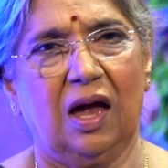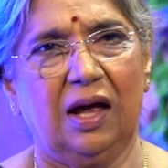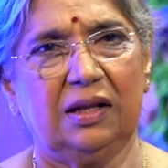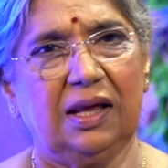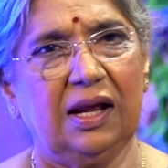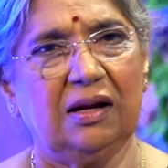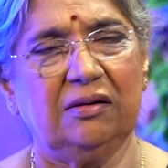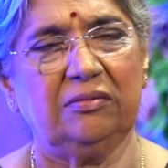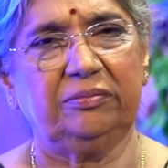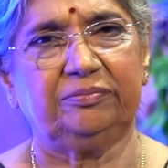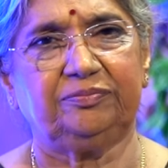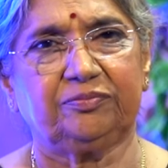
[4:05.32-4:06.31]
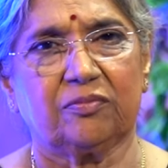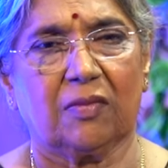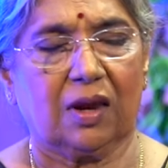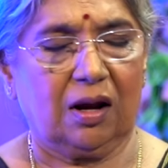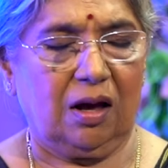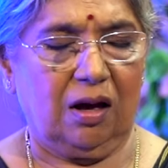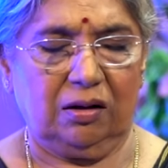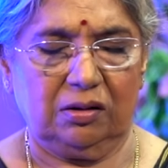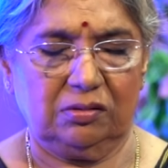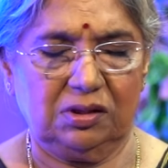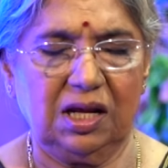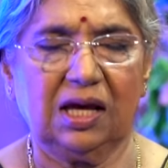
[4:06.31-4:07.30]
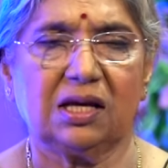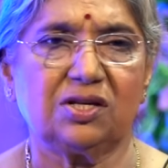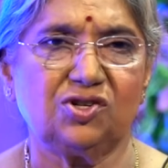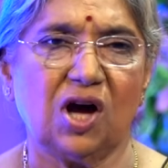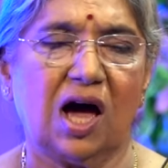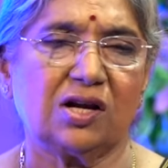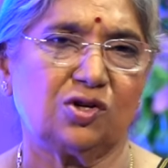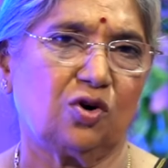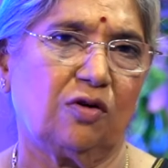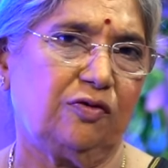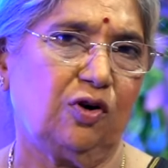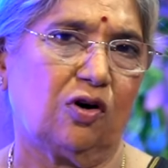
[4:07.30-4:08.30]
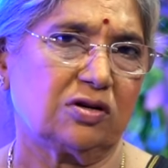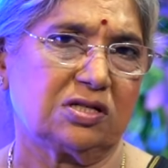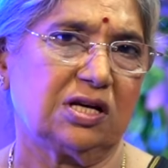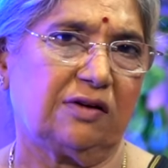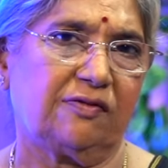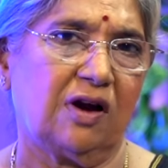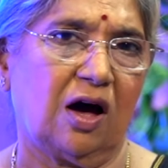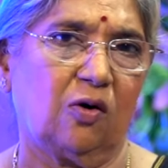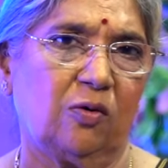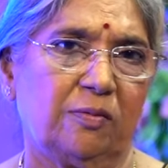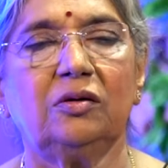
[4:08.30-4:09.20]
and then take charge of yourself now.